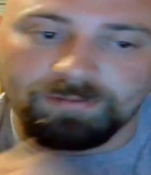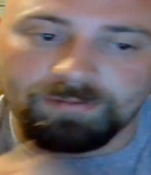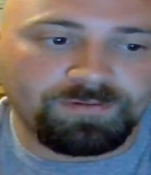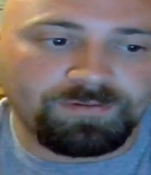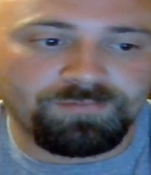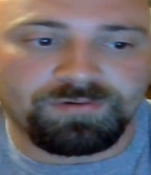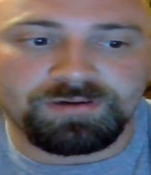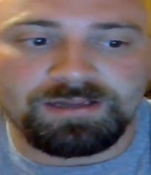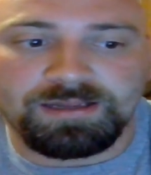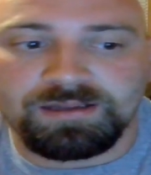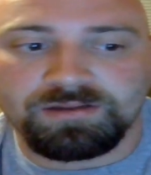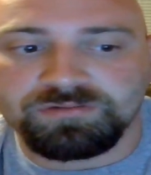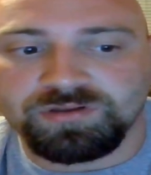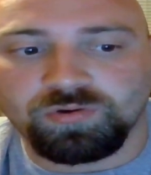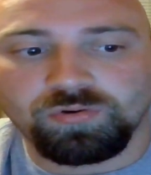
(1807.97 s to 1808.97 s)
of my favorite
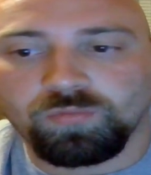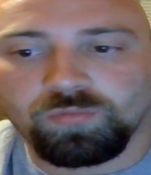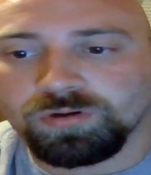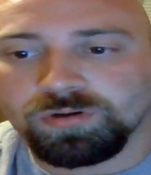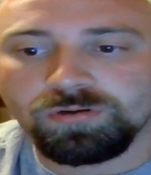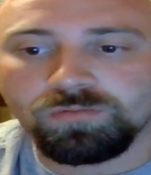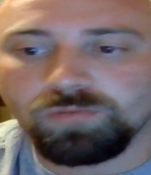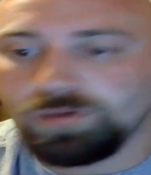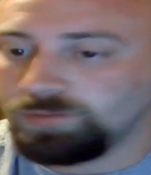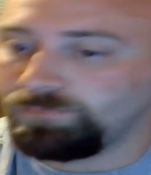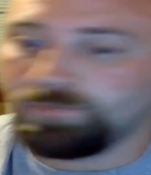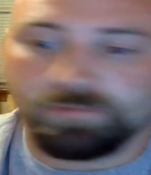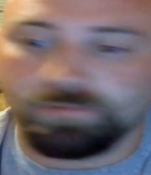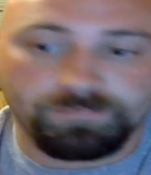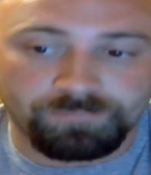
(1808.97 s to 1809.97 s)
guys going one-on-one
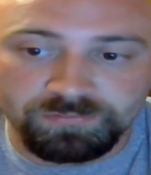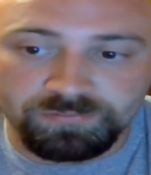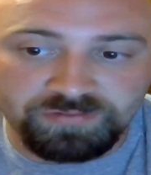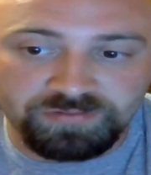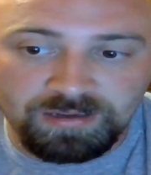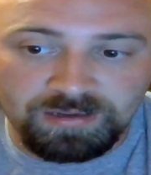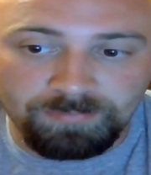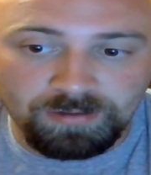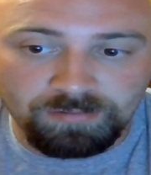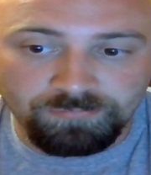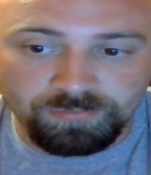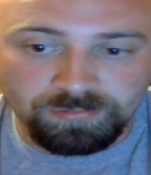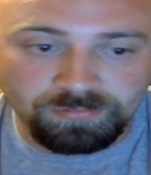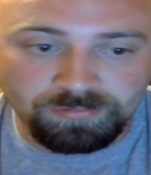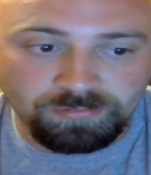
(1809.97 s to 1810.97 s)
for the first time
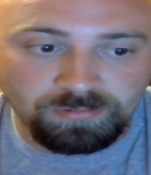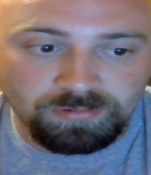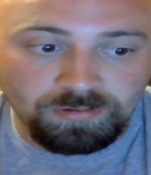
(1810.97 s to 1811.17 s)
ever.